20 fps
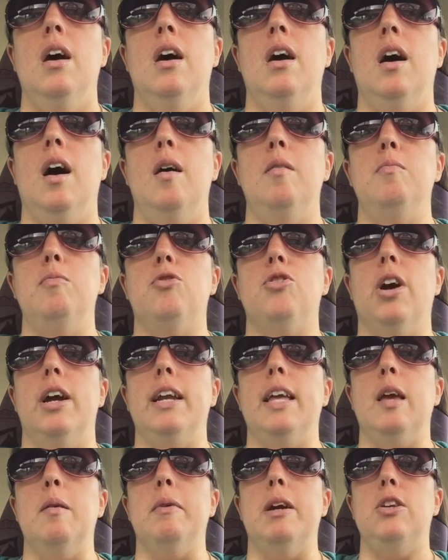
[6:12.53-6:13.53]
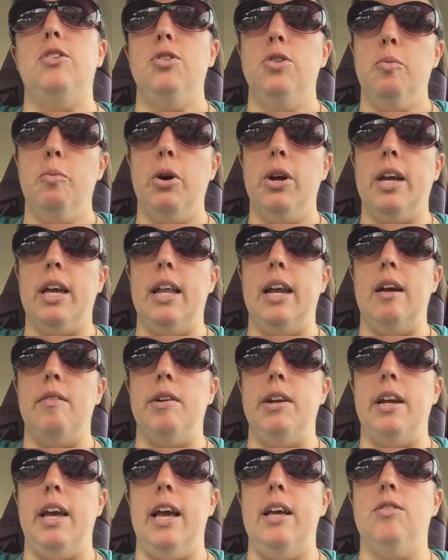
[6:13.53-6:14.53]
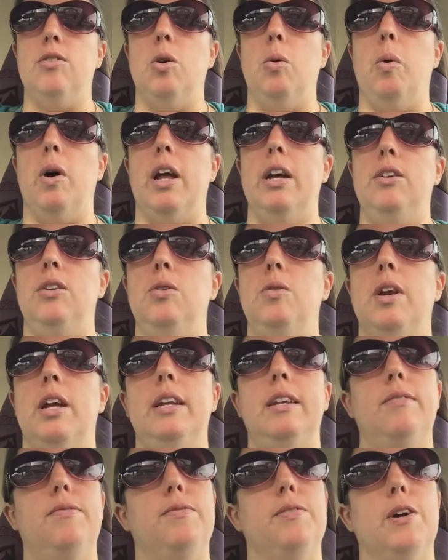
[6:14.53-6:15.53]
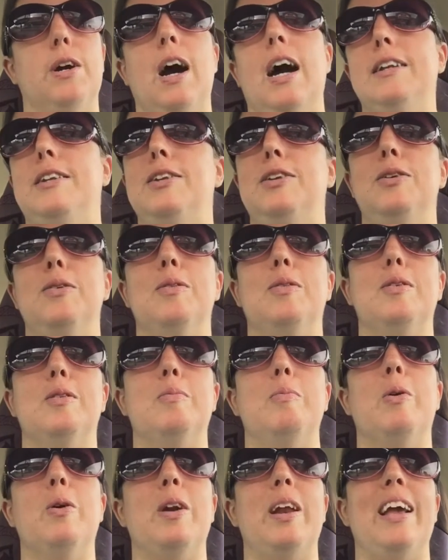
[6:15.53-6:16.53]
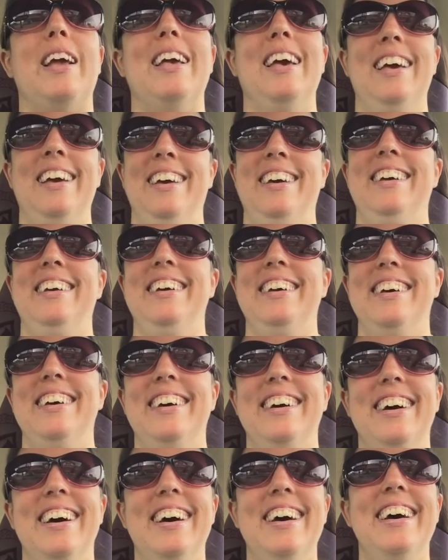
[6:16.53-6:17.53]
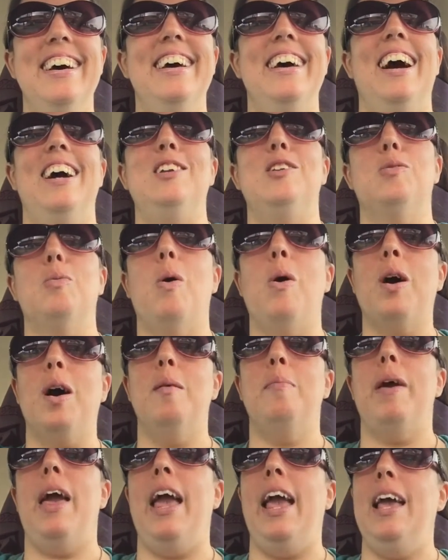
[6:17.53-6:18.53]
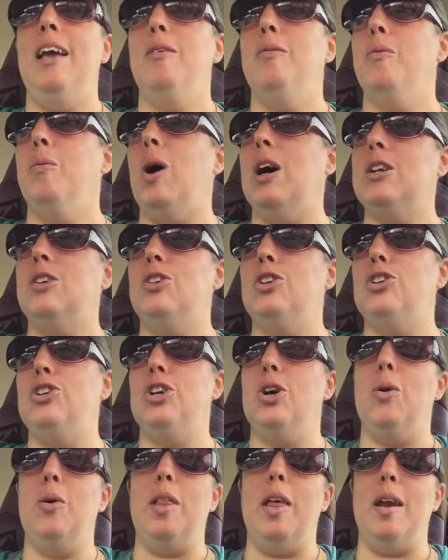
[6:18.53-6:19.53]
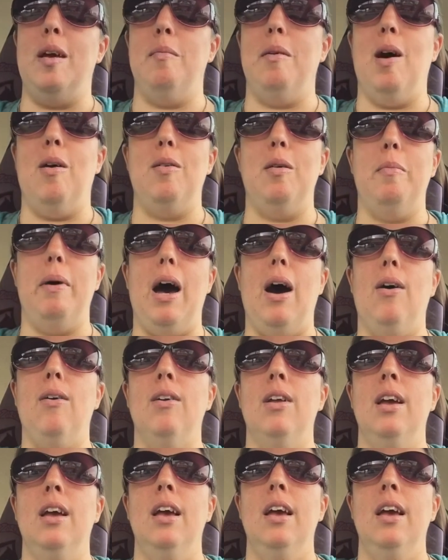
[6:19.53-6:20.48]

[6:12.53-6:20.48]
I'm trying to get my turmeric in every day. So what I do, and I forgot to do it this morning, I just woke up, ate, watched a show, and then I'm out and about.